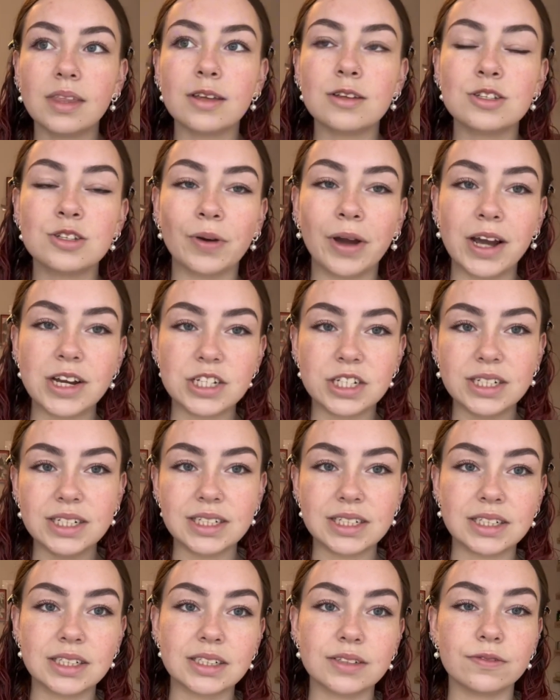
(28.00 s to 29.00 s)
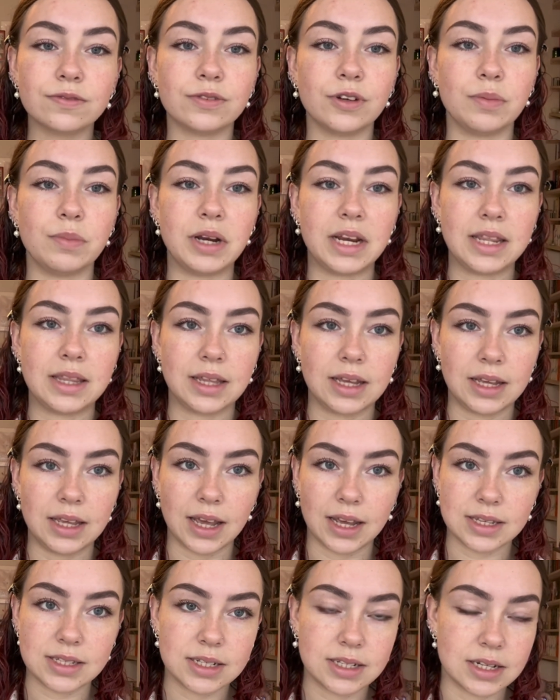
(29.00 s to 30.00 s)
So I actually didn't film anything
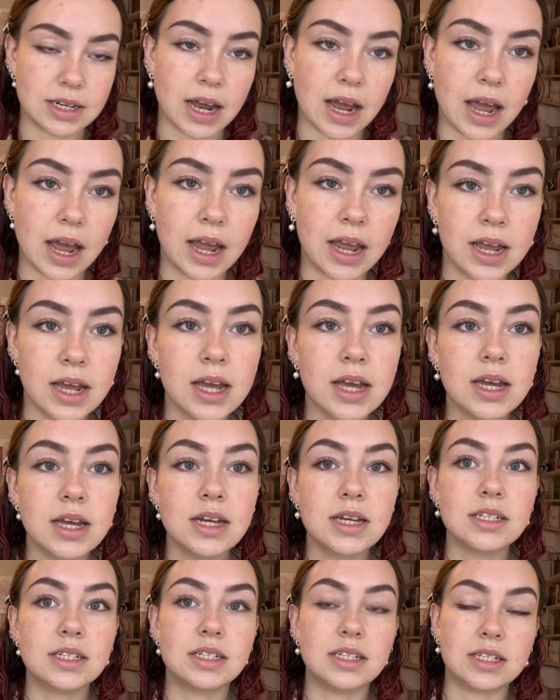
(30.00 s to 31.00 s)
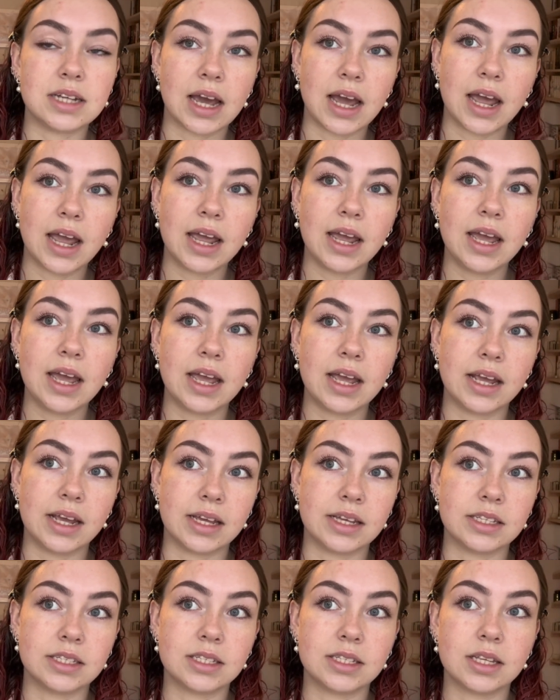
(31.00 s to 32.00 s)
yesterday. Today
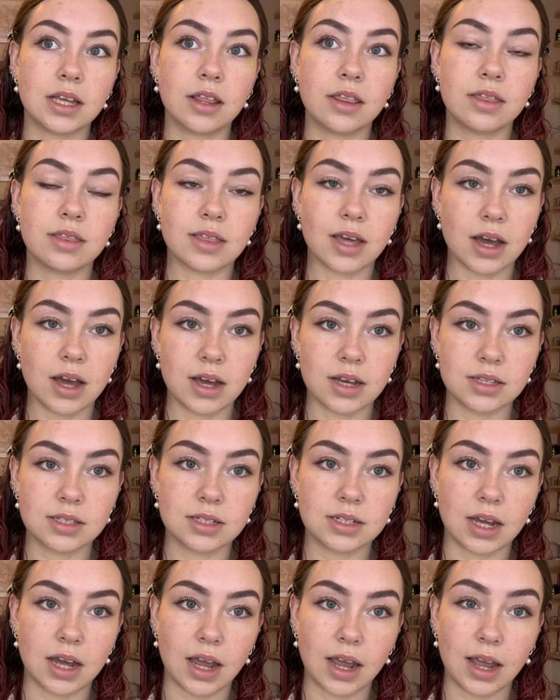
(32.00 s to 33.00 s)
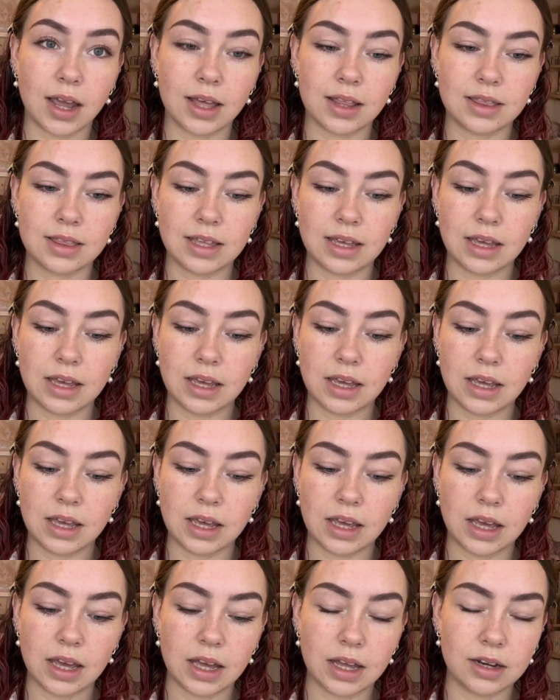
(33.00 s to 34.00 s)
is Thursday
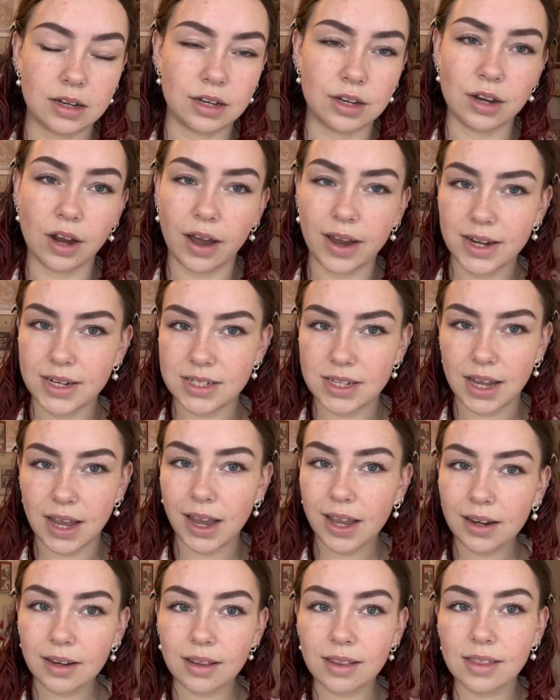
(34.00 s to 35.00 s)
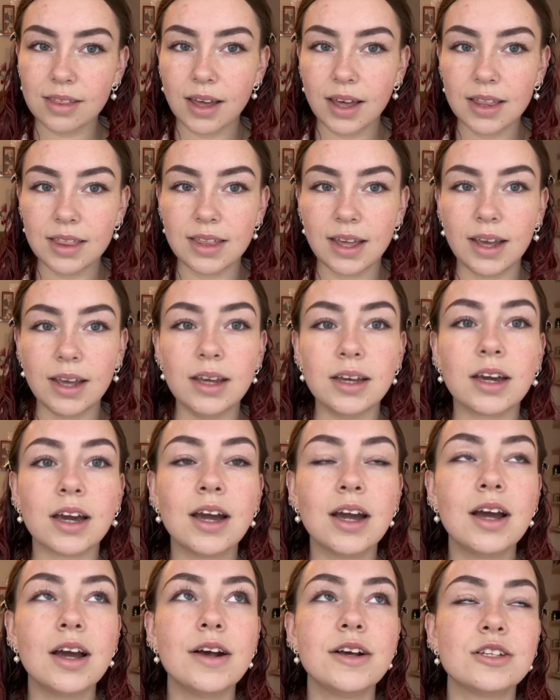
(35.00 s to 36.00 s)
the 19th, I think.
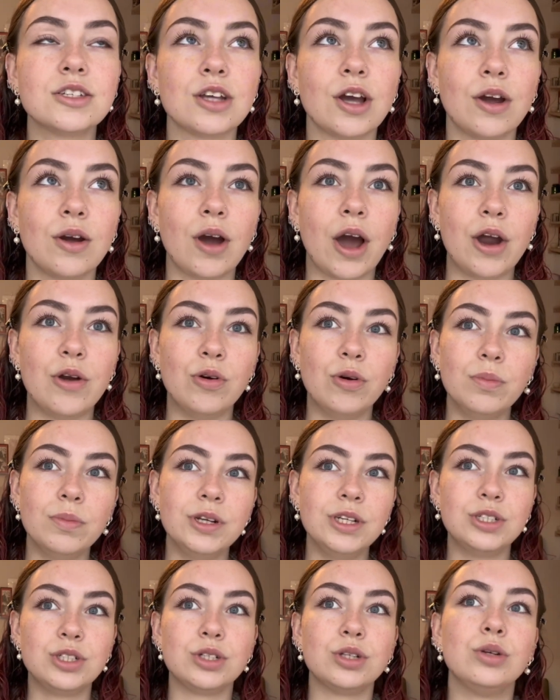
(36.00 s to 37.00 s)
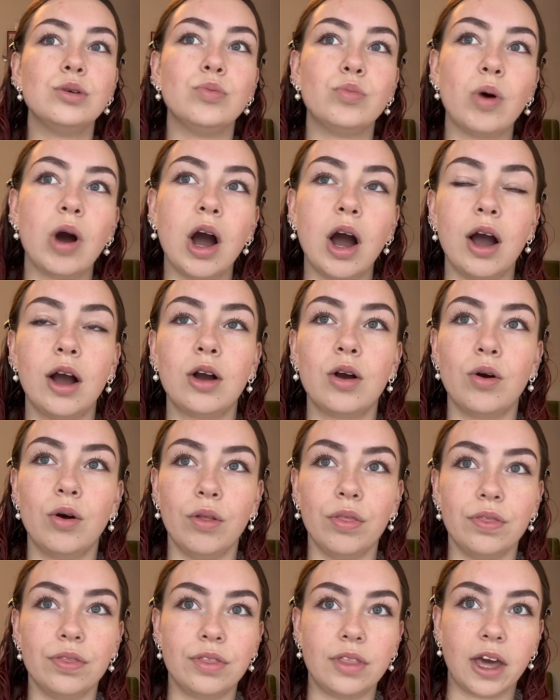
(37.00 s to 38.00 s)
So I normally do work
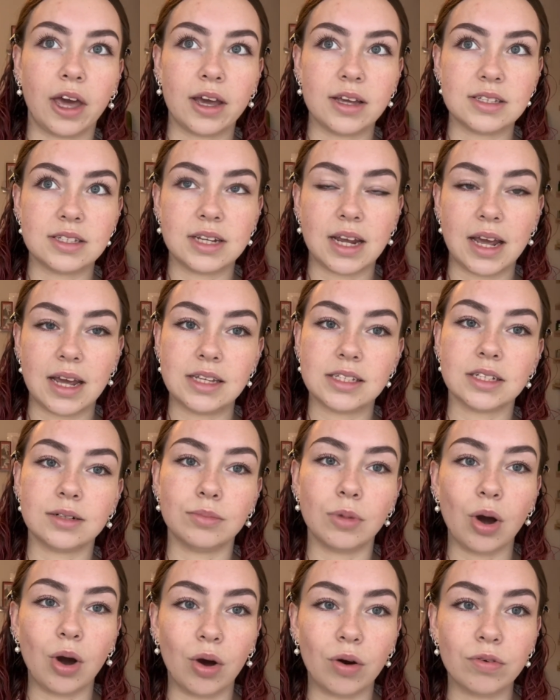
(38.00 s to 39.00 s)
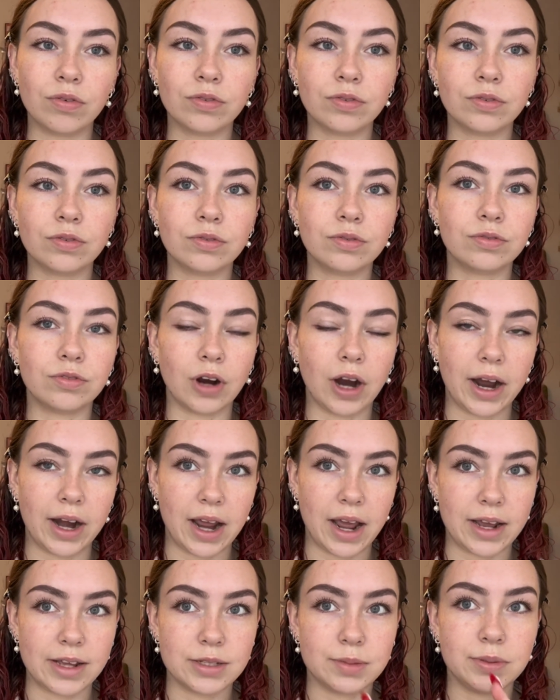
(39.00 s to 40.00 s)
on Thursdays and I'm off
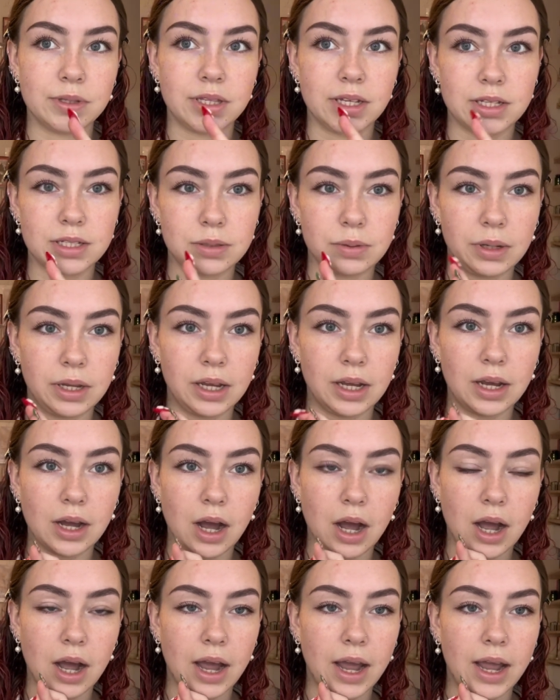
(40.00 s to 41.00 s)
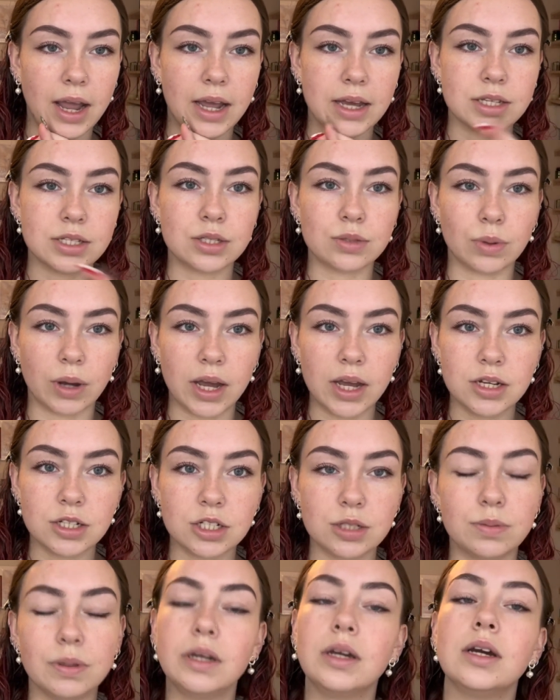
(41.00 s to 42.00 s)
Fridays, but this week I
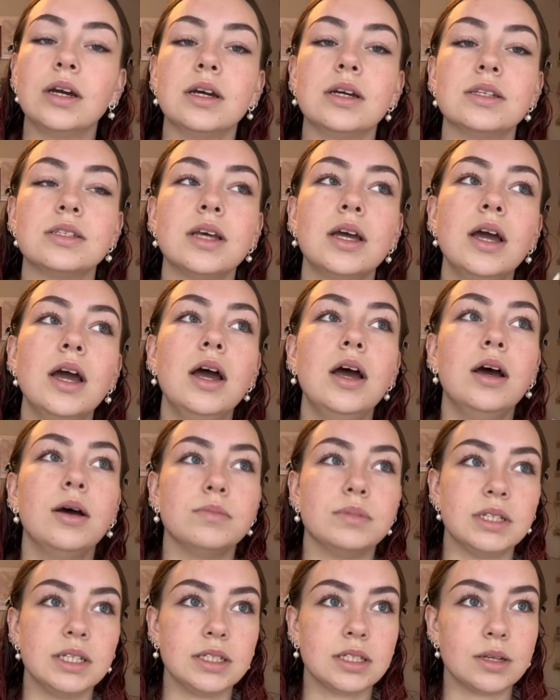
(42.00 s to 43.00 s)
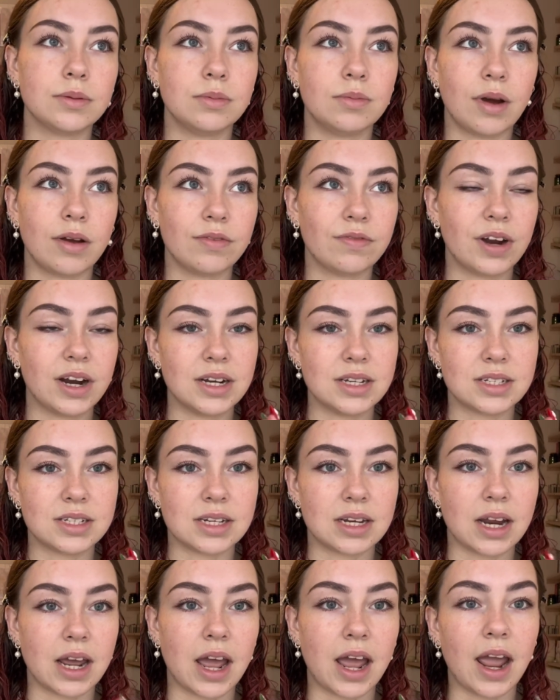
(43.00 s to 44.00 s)
switched because I'm seeing some of my friends
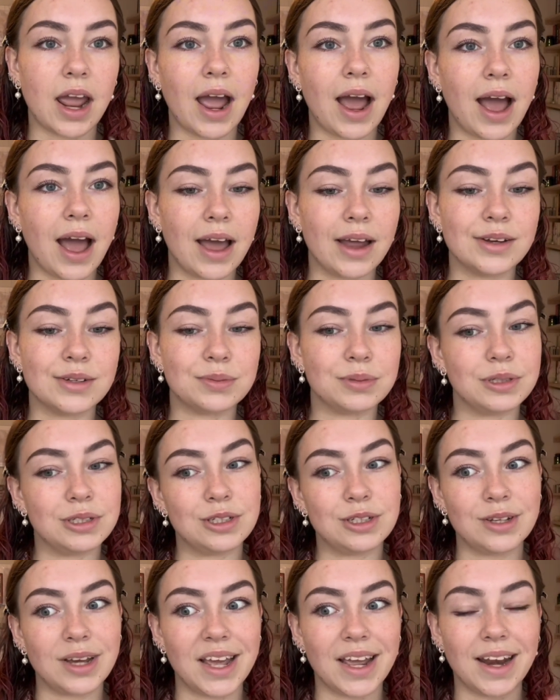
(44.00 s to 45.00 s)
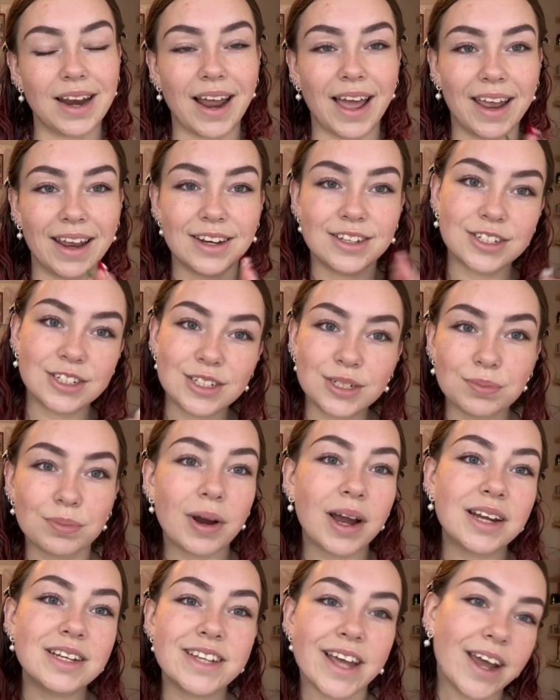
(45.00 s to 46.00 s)
today and we're doing like
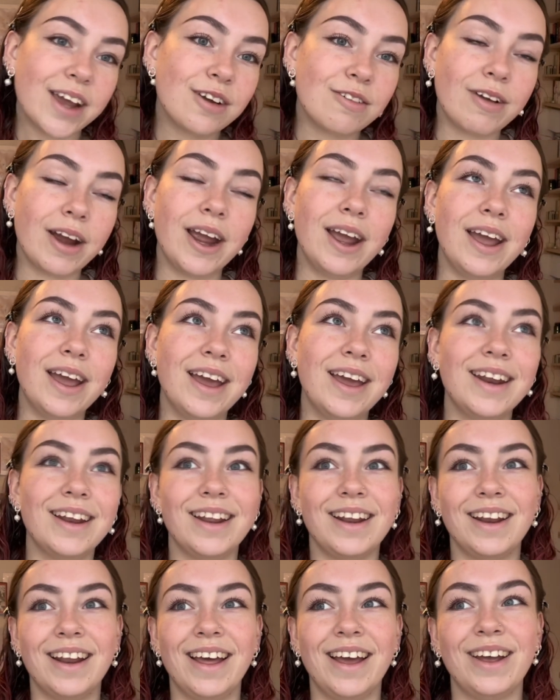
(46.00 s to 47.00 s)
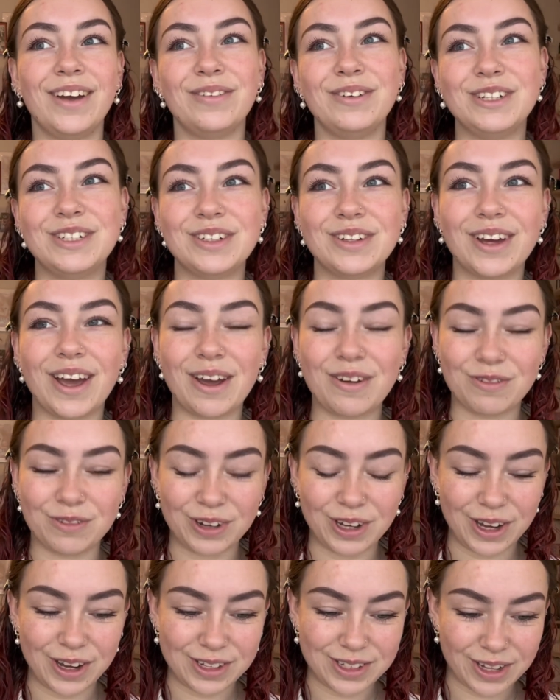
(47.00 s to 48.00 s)
gingerbread decorating, and like we do it
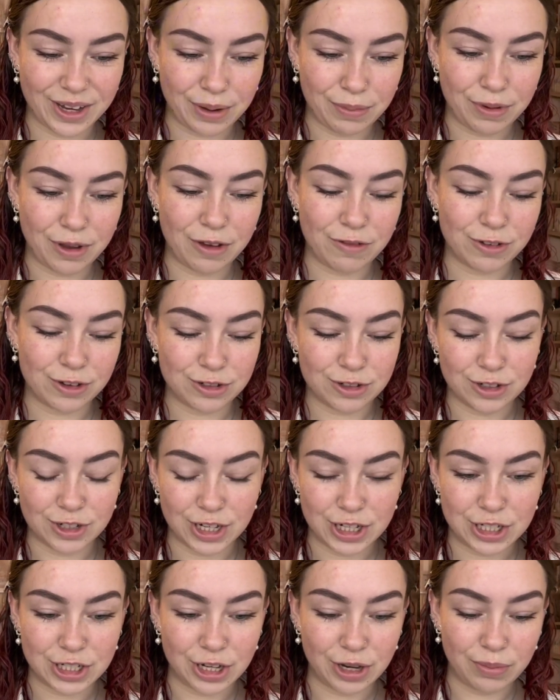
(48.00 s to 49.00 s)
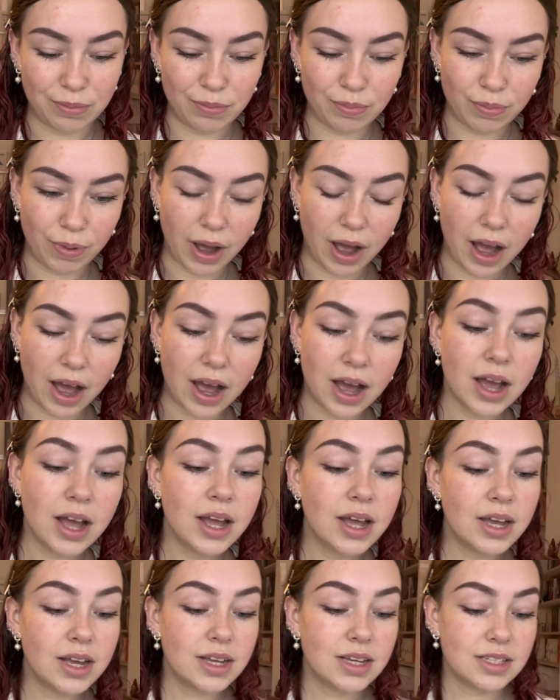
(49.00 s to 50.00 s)
every year. It's like a bit of a tradition. But
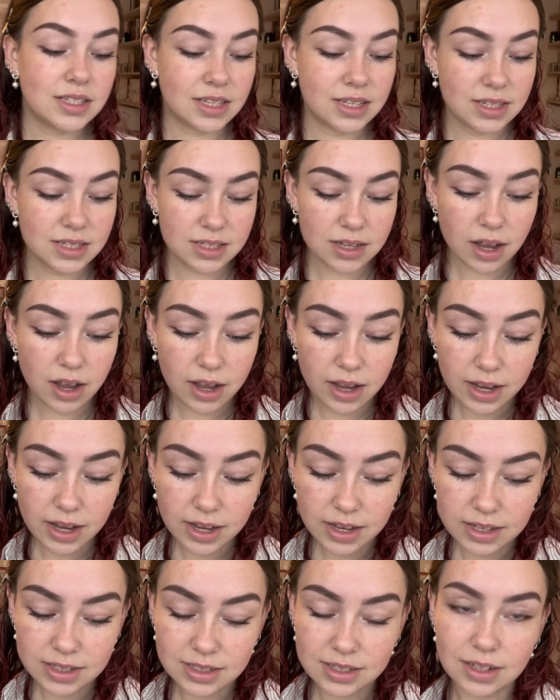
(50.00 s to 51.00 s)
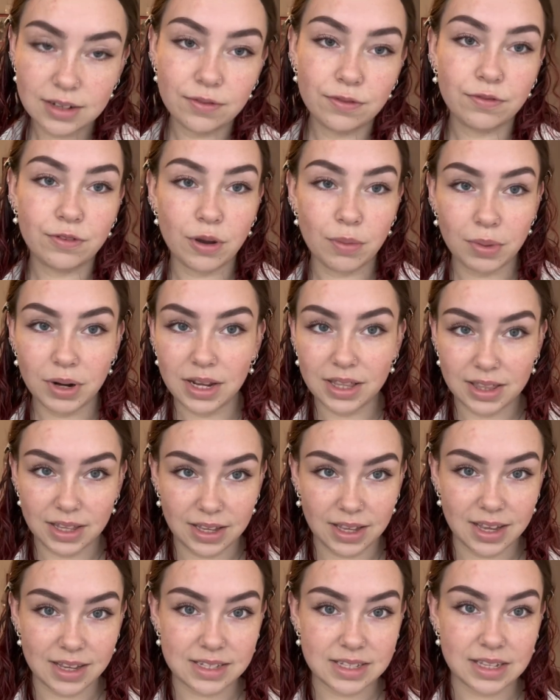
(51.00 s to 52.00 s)
since I didn't film
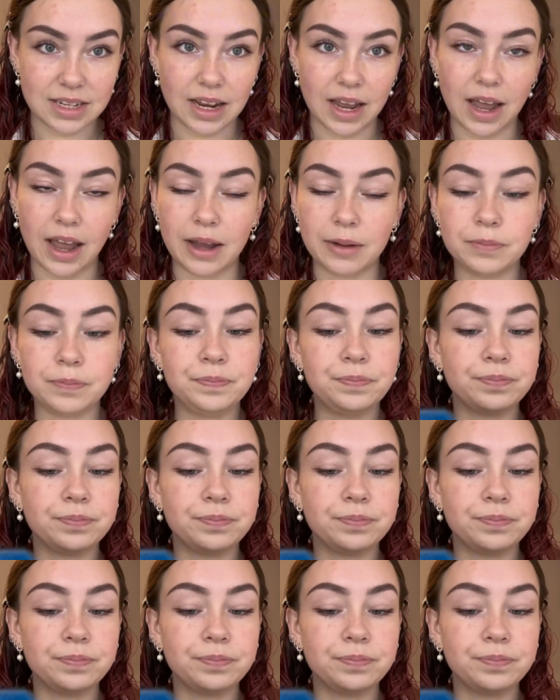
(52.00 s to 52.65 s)
anything yesterday,